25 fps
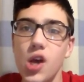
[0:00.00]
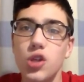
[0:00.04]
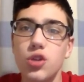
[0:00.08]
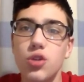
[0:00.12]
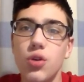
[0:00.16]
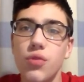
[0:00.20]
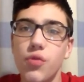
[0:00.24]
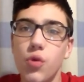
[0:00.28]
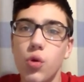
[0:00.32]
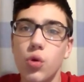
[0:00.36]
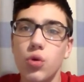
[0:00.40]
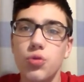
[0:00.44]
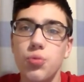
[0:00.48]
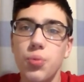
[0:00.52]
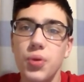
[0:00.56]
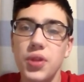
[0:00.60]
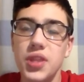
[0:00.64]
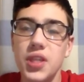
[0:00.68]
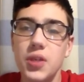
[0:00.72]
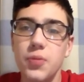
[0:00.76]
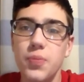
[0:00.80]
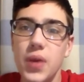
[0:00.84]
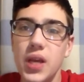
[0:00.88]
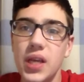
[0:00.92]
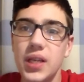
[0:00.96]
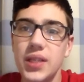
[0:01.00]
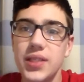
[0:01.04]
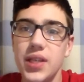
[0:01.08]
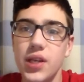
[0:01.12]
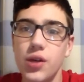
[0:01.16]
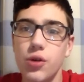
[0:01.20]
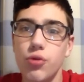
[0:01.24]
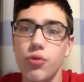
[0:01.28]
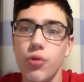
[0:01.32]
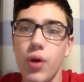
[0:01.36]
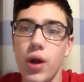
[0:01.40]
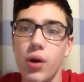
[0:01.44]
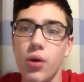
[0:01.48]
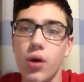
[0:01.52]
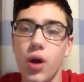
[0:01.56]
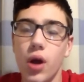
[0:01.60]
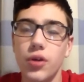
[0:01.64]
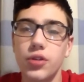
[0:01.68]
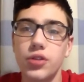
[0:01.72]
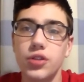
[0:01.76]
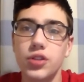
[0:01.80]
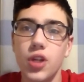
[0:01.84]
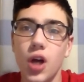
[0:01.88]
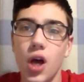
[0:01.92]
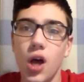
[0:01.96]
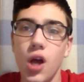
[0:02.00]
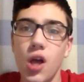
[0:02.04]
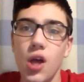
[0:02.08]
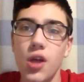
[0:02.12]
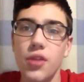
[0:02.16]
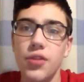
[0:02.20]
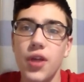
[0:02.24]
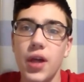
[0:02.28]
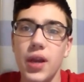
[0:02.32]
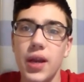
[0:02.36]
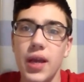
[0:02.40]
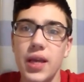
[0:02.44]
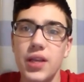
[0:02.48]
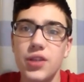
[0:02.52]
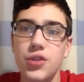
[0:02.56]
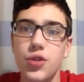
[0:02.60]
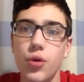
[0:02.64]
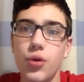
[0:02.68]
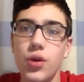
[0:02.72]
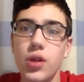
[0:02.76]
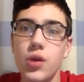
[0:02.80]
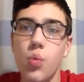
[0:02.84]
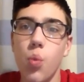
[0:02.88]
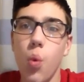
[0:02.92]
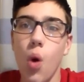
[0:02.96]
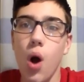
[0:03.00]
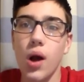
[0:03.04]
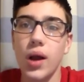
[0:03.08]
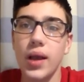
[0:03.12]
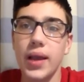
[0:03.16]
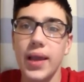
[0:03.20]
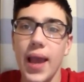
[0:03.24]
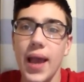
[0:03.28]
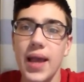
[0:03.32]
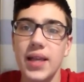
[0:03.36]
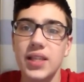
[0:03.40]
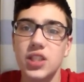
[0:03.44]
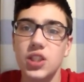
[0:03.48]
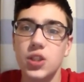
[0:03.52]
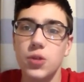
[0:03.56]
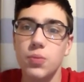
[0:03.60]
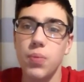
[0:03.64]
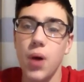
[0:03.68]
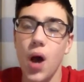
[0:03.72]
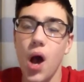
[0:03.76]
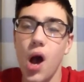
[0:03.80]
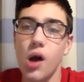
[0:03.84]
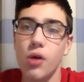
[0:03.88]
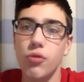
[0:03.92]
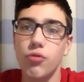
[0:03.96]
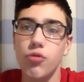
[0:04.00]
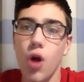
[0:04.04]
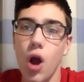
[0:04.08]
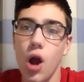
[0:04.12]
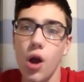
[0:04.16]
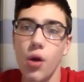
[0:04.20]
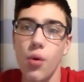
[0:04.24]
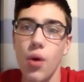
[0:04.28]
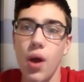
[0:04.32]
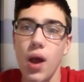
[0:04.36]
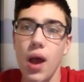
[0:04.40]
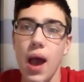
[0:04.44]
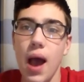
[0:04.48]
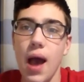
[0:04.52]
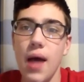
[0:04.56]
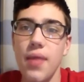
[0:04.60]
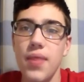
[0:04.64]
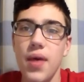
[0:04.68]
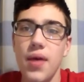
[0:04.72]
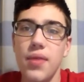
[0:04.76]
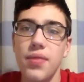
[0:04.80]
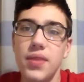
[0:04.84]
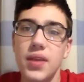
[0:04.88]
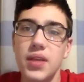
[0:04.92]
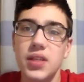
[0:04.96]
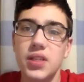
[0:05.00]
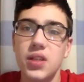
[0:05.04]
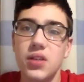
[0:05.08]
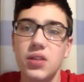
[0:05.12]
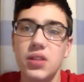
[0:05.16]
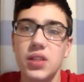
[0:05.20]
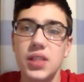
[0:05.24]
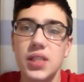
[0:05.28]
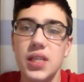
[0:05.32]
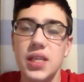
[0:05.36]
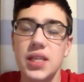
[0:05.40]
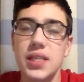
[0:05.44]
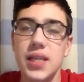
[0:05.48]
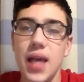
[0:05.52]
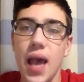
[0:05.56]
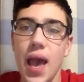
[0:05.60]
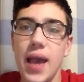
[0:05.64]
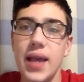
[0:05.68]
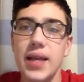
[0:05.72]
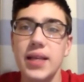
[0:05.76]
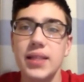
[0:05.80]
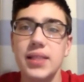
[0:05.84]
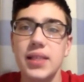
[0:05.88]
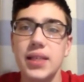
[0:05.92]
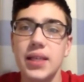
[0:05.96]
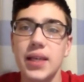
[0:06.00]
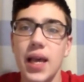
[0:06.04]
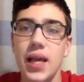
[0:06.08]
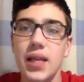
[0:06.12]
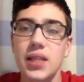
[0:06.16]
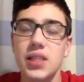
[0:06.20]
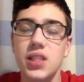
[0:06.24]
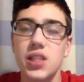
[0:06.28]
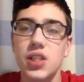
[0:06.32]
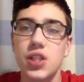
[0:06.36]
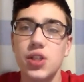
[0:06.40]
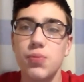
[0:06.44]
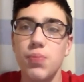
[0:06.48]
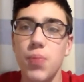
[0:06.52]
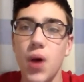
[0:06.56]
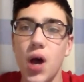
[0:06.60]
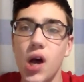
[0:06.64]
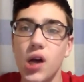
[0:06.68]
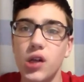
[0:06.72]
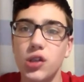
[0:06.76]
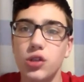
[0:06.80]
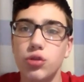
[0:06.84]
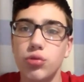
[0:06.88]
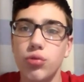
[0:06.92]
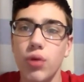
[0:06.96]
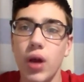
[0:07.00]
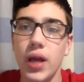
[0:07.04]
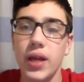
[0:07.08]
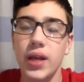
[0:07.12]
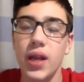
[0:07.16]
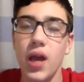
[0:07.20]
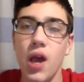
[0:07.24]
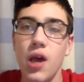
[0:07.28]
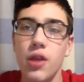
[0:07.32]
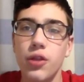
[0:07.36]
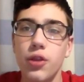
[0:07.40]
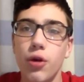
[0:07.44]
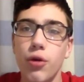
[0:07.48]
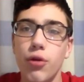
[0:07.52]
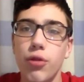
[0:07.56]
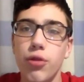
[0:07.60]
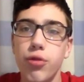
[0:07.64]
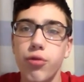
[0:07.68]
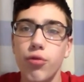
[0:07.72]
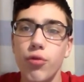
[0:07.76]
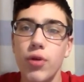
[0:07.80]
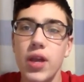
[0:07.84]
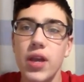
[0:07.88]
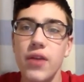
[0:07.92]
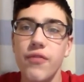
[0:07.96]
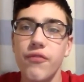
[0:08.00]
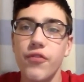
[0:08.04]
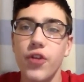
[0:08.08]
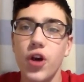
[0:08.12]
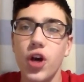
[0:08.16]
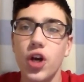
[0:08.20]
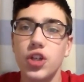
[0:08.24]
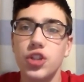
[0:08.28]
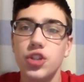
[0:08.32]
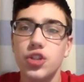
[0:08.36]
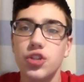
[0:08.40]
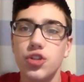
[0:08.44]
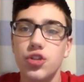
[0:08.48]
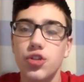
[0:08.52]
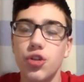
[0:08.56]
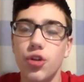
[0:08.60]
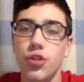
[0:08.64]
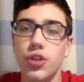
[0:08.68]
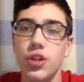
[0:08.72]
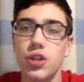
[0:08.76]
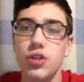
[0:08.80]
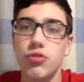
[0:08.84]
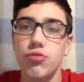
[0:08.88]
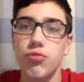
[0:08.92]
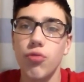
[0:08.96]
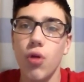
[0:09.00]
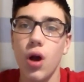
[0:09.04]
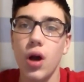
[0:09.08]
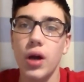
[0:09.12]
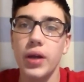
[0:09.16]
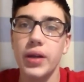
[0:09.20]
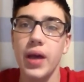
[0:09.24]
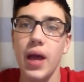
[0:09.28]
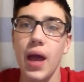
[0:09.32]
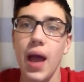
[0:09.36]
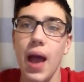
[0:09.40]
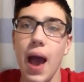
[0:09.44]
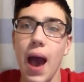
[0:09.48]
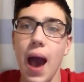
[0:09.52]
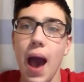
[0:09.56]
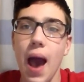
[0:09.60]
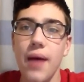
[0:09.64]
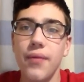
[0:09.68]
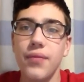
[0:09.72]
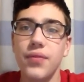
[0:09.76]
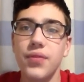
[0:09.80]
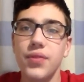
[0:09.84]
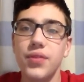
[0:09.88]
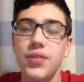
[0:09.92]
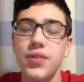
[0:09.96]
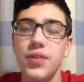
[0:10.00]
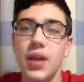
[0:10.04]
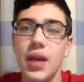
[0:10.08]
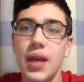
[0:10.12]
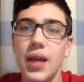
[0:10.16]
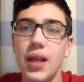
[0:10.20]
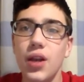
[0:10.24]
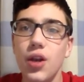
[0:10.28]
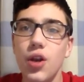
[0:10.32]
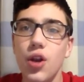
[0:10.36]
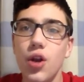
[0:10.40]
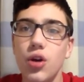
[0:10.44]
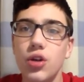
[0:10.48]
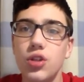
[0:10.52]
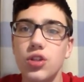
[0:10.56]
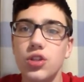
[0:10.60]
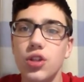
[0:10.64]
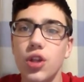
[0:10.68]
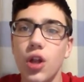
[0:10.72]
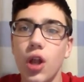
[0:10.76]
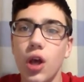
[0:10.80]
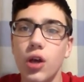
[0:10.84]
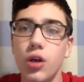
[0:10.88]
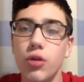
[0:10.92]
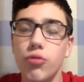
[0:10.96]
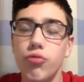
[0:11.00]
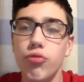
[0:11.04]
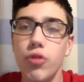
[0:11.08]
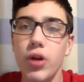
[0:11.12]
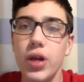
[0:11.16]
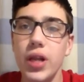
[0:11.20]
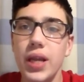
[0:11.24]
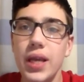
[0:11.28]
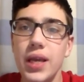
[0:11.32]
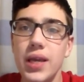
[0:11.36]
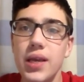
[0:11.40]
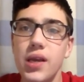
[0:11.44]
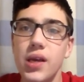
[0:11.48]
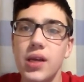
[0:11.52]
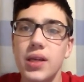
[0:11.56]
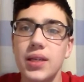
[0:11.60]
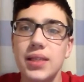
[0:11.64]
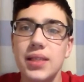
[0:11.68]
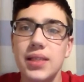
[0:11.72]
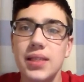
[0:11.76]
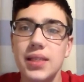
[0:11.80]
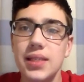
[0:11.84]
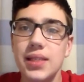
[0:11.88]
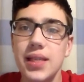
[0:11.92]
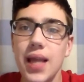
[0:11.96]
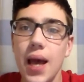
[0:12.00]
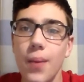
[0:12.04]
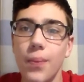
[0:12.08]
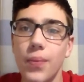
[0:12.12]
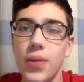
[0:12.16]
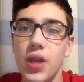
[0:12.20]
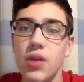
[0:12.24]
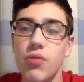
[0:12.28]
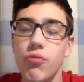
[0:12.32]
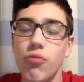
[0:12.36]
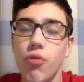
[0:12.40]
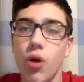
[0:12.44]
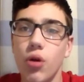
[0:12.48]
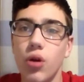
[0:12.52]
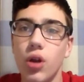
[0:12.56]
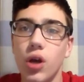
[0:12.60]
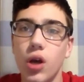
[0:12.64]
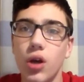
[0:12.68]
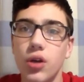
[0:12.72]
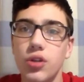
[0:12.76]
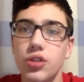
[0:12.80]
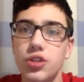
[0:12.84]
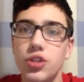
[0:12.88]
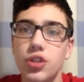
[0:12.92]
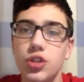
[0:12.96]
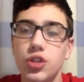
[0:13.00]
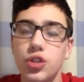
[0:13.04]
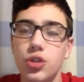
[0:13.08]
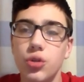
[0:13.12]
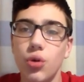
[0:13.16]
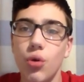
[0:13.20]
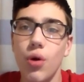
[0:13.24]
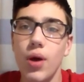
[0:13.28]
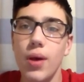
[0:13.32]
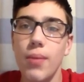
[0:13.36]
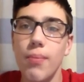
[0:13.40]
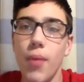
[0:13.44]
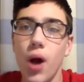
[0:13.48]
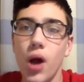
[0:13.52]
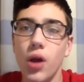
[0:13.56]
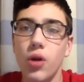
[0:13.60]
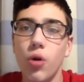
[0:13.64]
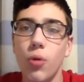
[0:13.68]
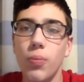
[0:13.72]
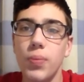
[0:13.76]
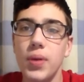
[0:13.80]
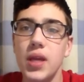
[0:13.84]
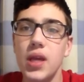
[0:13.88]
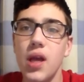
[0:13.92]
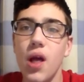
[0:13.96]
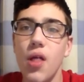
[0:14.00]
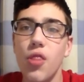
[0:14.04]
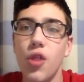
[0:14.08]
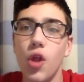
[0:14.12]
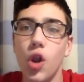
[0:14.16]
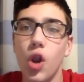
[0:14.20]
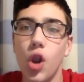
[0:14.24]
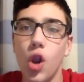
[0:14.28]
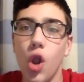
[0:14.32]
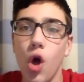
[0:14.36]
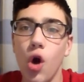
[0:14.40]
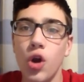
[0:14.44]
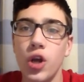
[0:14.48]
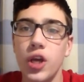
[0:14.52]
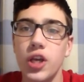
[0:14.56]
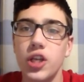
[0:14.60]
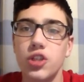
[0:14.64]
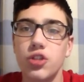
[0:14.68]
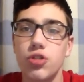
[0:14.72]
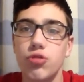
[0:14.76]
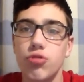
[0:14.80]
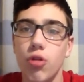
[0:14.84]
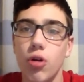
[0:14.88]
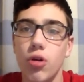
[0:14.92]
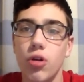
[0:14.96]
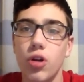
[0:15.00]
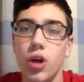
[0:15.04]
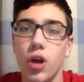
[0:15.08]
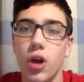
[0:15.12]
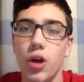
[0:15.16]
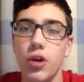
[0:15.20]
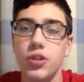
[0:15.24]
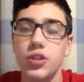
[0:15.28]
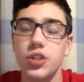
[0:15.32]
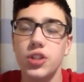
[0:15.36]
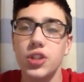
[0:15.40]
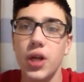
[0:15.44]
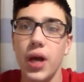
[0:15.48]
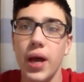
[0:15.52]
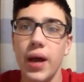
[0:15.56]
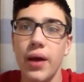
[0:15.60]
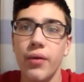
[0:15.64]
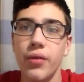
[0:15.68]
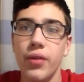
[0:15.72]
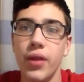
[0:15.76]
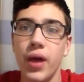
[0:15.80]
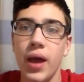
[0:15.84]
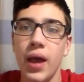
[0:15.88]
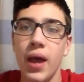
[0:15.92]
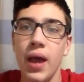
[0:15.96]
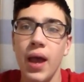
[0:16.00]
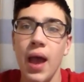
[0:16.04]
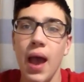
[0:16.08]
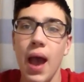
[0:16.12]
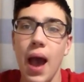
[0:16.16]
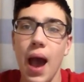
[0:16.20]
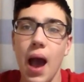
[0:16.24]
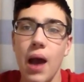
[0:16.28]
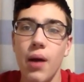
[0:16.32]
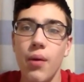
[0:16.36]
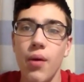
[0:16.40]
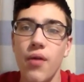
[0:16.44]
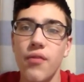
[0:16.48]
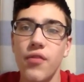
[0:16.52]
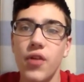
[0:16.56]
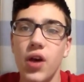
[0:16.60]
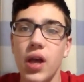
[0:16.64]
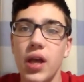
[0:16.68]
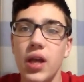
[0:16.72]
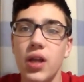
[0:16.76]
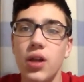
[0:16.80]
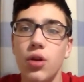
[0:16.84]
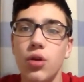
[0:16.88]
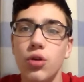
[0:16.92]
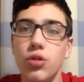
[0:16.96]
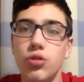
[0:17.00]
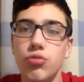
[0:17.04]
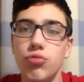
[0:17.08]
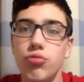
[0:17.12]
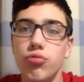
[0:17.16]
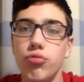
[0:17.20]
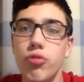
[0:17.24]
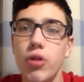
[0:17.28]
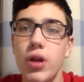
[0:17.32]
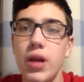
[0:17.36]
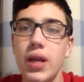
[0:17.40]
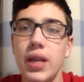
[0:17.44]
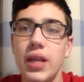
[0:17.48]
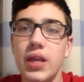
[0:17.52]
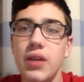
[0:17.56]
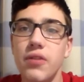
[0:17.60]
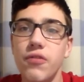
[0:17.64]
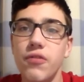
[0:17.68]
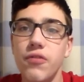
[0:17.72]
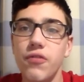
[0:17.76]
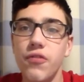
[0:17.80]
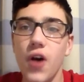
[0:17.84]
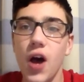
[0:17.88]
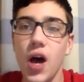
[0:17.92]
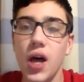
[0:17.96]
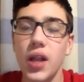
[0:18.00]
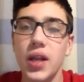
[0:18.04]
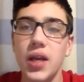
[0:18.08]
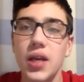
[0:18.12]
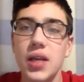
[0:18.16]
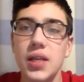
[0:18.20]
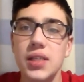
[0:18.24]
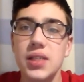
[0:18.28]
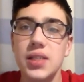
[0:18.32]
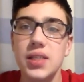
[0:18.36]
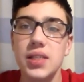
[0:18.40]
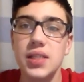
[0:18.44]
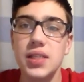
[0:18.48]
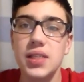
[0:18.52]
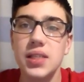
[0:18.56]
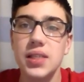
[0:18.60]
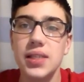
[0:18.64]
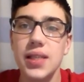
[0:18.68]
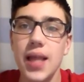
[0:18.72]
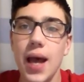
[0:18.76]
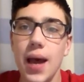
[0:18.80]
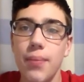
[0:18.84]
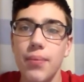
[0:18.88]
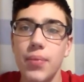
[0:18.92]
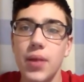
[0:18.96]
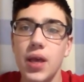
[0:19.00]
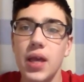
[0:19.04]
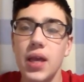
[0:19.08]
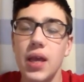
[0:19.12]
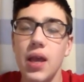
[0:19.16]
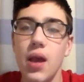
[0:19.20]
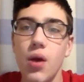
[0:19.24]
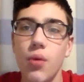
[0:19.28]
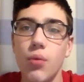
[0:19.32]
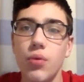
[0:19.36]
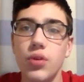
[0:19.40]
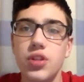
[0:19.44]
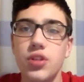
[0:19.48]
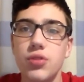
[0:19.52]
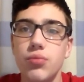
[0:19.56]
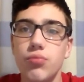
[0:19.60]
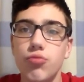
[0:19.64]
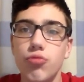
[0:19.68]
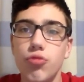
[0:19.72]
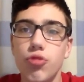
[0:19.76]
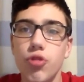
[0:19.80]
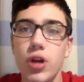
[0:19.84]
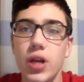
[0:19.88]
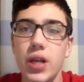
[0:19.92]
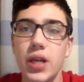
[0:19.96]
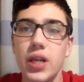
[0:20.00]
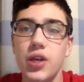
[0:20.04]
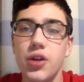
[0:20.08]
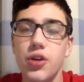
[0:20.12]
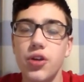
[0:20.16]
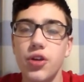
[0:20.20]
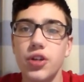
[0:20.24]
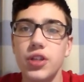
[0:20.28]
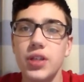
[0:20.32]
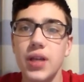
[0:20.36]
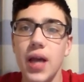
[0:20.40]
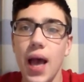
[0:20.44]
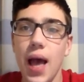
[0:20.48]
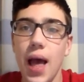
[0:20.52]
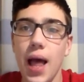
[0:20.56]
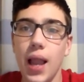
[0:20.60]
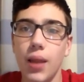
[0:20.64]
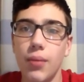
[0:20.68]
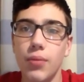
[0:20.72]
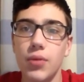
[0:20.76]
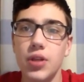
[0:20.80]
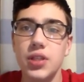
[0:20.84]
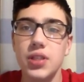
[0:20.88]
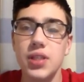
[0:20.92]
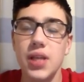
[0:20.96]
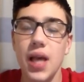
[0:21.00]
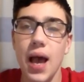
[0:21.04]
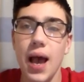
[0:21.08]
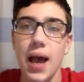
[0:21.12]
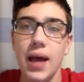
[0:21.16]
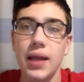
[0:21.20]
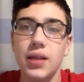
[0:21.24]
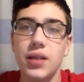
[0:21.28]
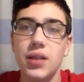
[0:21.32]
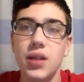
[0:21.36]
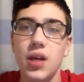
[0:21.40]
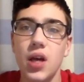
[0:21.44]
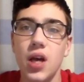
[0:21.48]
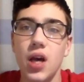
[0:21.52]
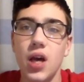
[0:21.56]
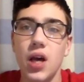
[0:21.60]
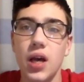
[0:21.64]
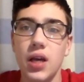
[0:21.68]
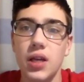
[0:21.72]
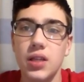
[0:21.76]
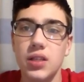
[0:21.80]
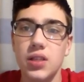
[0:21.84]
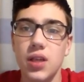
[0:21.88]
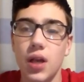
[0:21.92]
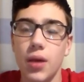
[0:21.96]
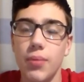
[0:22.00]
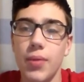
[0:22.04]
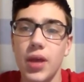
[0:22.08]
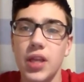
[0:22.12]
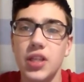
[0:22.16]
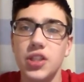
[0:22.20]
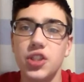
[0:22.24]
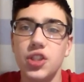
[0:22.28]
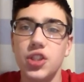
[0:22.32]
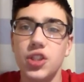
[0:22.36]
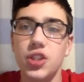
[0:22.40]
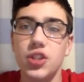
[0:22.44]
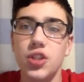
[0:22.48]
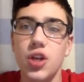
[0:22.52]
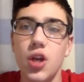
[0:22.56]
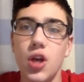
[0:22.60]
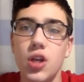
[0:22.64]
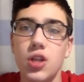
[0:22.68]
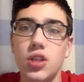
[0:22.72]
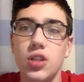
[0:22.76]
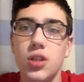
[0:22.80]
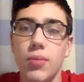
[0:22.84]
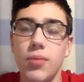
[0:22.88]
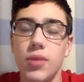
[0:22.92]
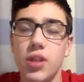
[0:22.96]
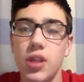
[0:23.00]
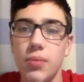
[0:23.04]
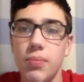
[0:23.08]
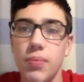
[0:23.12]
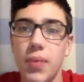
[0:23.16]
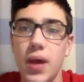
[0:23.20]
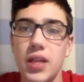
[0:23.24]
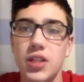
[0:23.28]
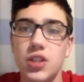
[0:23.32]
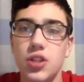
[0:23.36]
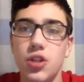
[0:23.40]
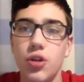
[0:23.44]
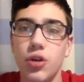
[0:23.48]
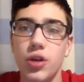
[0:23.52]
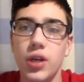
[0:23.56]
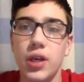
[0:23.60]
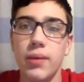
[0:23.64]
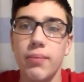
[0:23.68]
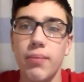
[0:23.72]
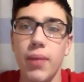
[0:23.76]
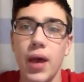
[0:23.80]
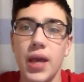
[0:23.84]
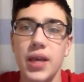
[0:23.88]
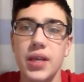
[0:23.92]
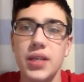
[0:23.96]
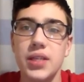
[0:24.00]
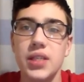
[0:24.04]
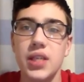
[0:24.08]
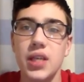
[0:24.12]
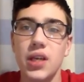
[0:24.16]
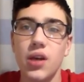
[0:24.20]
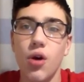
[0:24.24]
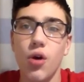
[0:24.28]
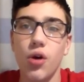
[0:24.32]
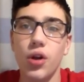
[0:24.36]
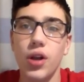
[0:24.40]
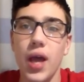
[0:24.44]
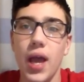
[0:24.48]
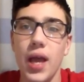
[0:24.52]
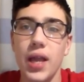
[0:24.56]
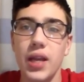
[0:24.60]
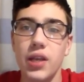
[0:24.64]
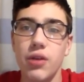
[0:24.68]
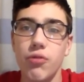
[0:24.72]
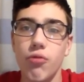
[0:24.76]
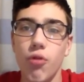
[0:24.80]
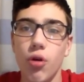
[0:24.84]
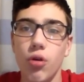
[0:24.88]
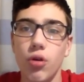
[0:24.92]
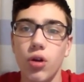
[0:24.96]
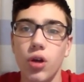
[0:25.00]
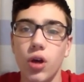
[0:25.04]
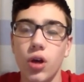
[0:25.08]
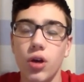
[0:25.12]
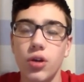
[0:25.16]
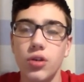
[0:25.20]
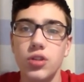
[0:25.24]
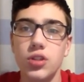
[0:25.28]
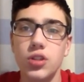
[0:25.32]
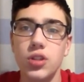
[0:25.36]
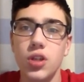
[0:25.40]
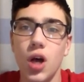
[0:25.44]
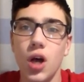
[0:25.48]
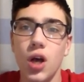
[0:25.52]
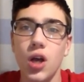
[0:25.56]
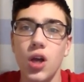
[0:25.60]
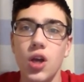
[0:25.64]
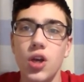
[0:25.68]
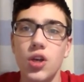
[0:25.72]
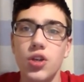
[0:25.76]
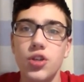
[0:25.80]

So of course with this being a single rail coaster then it is only one guest per row and then this can seat eight guests per train. There are three inversions on this ride and it looks like a really snappy roller coaster. Sure it might not be the longest roller coaster out there however it looks really fun, snappy with some really good elements and as I mentioned, some of the best looking pacing on any roller coaster.